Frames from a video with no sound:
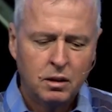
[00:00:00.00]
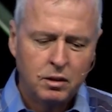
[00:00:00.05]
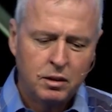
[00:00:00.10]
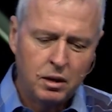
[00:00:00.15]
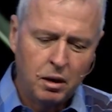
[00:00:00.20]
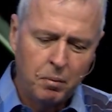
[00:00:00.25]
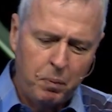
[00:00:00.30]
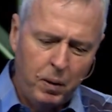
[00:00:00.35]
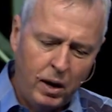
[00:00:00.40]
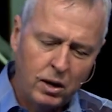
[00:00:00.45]

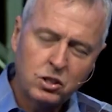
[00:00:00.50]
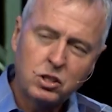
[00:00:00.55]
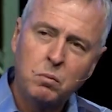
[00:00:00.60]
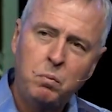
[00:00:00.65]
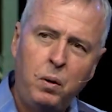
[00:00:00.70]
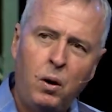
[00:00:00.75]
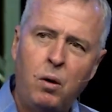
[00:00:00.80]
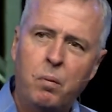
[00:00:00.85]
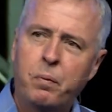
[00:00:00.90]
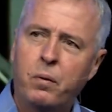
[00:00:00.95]
The Apostle
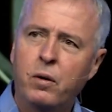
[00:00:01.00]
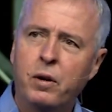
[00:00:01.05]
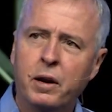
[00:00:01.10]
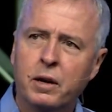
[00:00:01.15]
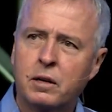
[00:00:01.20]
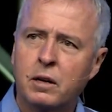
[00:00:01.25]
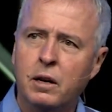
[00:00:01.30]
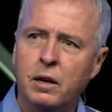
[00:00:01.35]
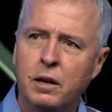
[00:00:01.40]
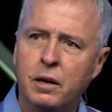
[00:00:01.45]
Paul
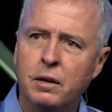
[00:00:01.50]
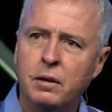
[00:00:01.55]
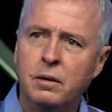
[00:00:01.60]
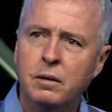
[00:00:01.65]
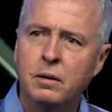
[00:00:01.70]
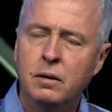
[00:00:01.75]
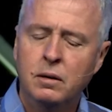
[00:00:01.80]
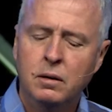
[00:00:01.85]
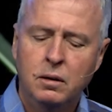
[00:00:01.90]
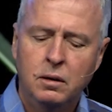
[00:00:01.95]
predicted it.
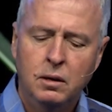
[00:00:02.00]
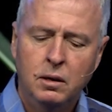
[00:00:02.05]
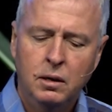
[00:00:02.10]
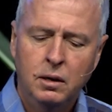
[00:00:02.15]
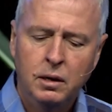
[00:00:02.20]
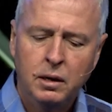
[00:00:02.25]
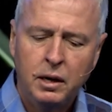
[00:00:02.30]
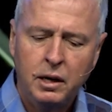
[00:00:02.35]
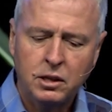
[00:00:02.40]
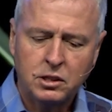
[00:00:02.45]

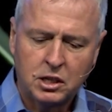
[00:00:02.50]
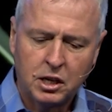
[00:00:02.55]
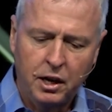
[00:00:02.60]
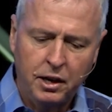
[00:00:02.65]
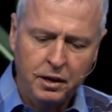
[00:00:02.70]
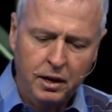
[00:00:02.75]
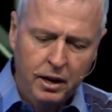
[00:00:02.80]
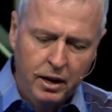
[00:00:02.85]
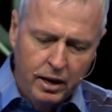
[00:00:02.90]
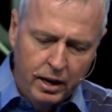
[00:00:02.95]
He
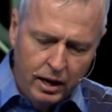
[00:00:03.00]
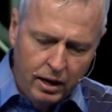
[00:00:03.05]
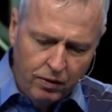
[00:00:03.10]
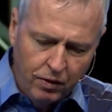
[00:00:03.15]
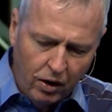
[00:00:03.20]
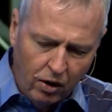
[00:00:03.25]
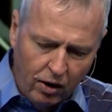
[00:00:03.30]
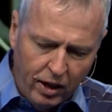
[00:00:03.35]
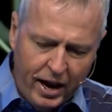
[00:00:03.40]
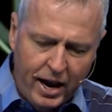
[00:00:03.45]
said, In
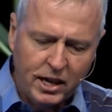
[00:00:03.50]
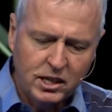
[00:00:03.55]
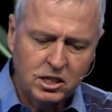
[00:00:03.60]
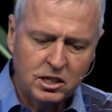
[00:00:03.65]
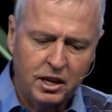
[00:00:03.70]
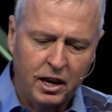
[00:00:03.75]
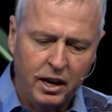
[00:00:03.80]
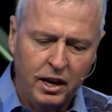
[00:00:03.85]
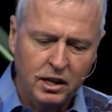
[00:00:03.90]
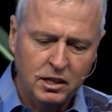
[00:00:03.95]
the last
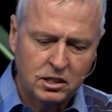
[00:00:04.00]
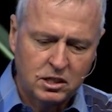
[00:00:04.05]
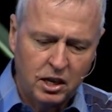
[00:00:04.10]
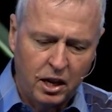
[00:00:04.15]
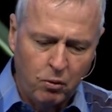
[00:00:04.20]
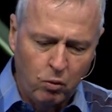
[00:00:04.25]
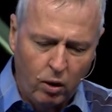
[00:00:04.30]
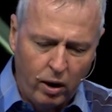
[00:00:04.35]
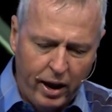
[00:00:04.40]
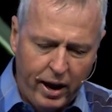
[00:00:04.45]
days,
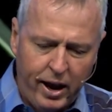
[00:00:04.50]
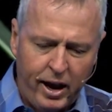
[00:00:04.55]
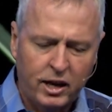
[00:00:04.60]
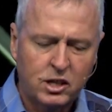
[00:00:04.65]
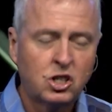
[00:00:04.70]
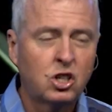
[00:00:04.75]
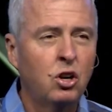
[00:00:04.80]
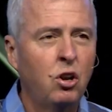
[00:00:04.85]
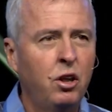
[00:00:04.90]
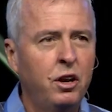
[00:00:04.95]
they will
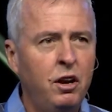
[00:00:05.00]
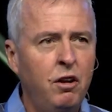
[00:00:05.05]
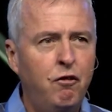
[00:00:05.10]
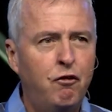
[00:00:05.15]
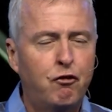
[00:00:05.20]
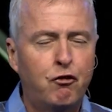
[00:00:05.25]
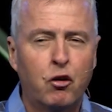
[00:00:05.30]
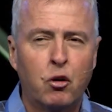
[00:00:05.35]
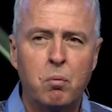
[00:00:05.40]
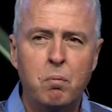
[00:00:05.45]
actually
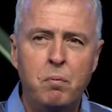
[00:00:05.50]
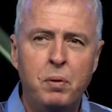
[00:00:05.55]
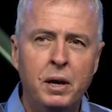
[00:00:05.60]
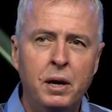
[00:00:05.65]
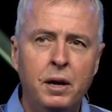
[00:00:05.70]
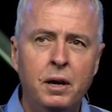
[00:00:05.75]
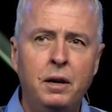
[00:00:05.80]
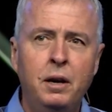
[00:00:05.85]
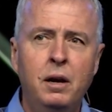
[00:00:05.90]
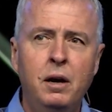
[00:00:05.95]

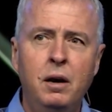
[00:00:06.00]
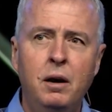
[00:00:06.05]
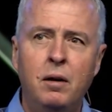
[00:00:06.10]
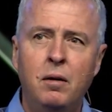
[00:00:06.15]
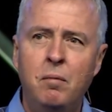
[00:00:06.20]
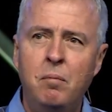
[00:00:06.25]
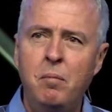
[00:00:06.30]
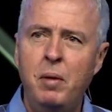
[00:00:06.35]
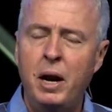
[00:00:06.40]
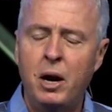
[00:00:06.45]
forbid
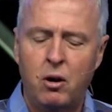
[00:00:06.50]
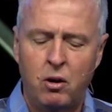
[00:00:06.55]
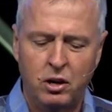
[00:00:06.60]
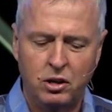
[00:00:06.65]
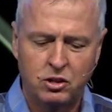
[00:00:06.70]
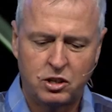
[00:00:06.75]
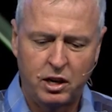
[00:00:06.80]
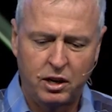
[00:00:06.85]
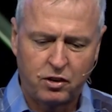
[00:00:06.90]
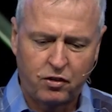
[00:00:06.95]

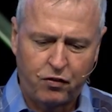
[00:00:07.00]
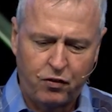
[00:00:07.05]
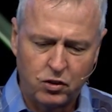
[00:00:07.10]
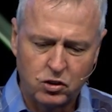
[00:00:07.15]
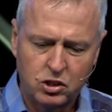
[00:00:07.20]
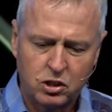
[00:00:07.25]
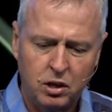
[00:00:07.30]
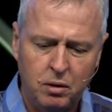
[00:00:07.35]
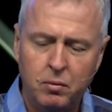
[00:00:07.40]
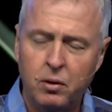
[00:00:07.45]
marriage. That's 1
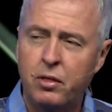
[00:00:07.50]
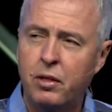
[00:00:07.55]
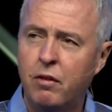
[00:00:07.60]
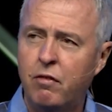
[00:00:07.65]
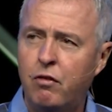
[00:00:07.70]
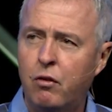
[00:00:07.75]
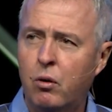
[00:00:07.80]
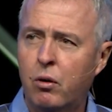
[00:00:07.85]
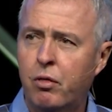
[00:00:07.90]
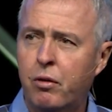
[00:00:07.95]
Timothy
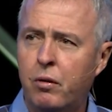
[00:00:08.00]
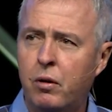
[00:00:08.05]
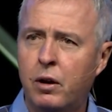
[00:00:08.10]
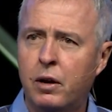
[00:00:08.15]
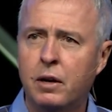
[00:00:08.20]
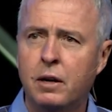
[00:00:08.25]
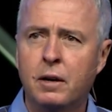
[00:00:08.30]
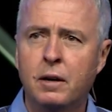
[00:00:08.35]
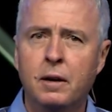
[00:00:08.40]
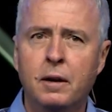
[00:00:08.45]
4 3.